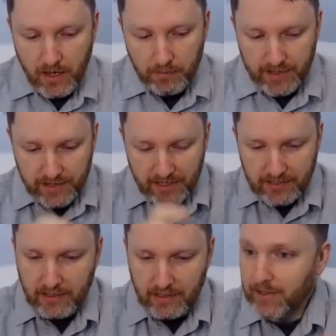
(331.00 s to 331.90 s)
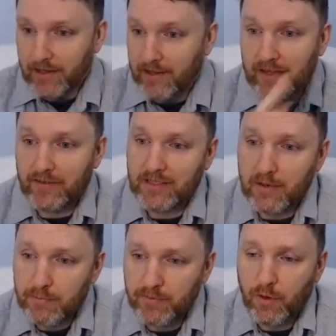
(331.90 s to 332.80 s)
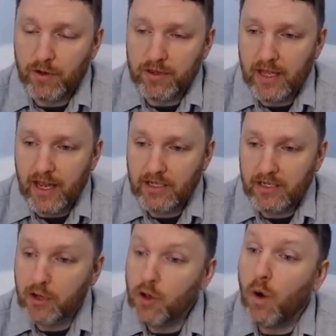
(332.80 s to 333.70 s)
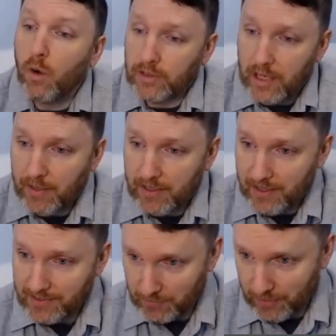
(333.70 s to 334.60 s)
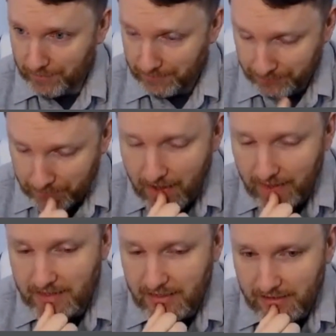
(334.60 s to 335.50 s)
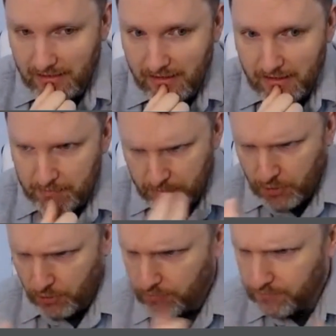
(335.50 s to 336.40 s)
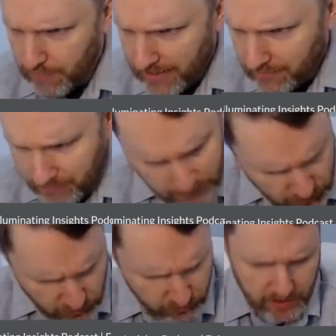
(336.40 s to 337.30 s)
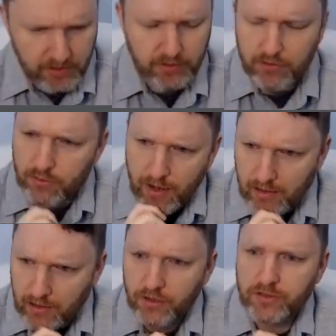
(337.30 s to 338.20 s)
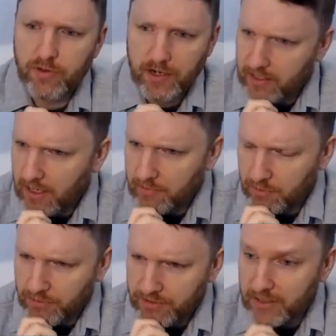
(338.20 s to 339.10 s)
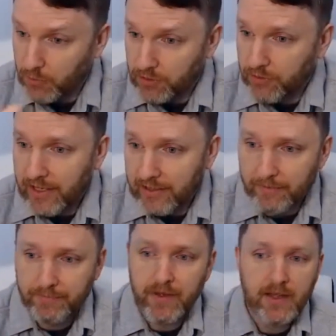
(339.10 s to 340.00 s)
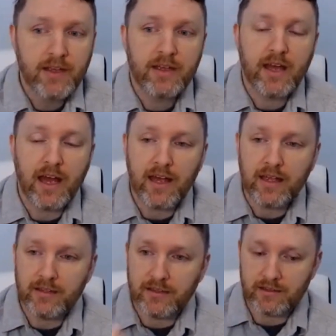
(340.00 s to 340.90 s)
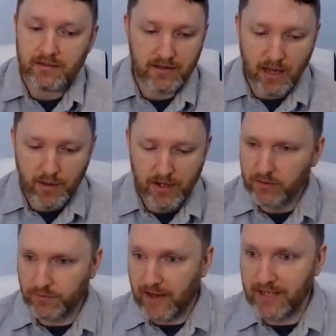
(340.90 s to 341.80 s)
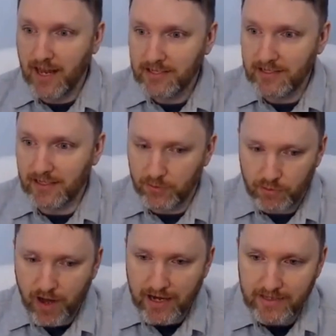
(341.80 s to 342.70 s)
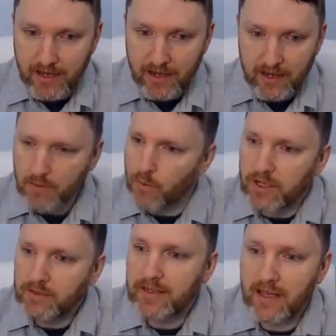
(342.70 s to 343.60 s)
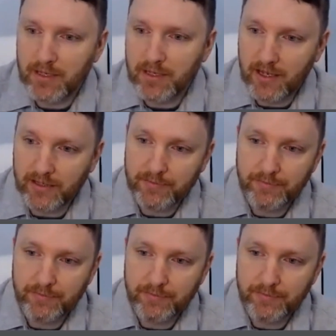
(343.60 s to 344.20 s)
But then they did something that they've never done before, and they actually called up a customer and they said, so, madam, you've been through our lost credit card process. What do you think? And they went, it's fantastic. It was great. Where's my debit card?